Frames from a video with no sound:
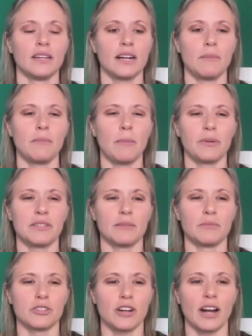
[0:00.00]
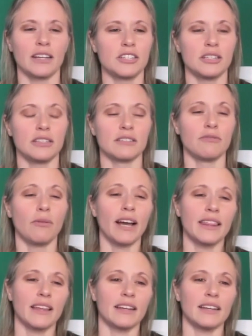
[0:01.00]
come up with some strategies of why
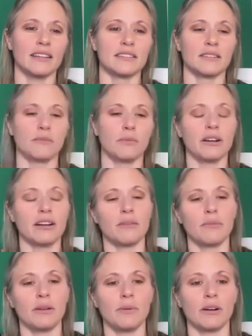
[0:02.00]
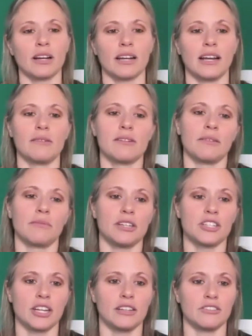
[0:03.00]
that is and where can we work and how can we
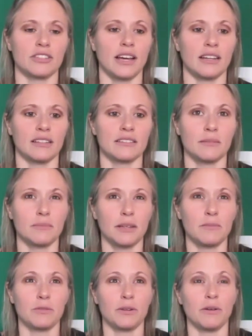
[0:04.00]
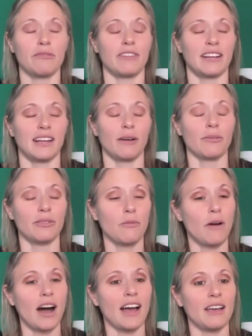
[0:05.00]
change that. And sometimes we don't find out the
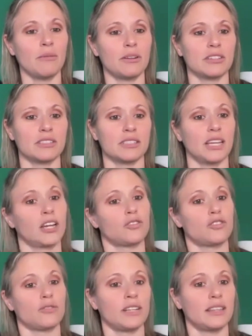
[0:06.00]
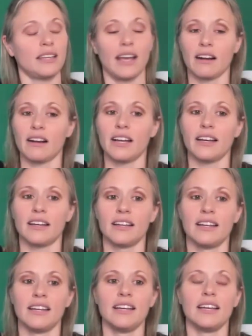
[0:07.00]
why. We just treat the area
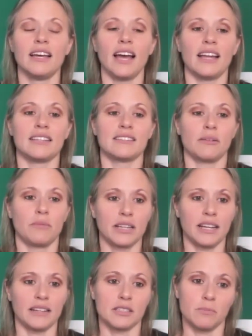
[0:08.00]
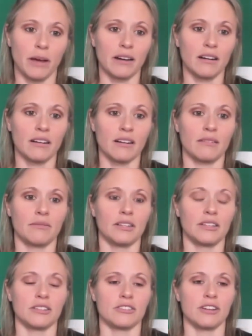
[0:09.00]
and someone gets better, and we
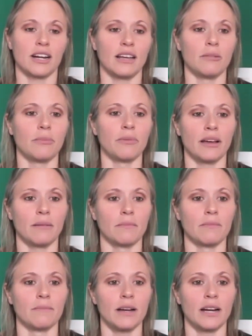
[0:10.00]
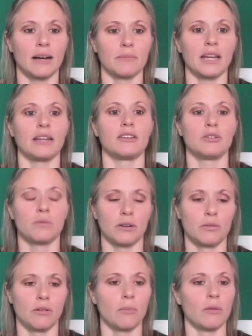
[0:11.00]
just try to help them get into a
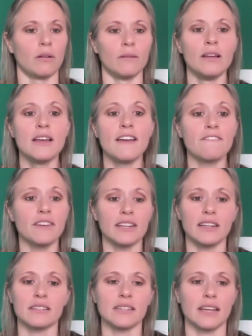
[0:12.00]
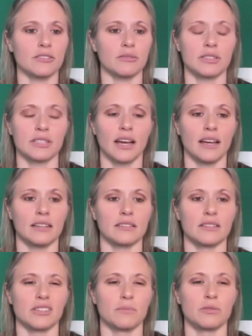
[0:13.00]
normal fitness, exercise,
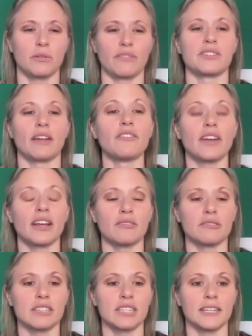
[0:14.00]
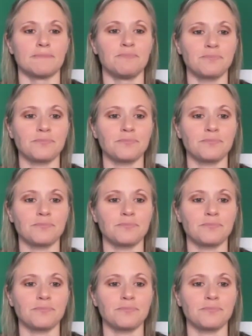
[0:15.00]
and some sort of self-care routine.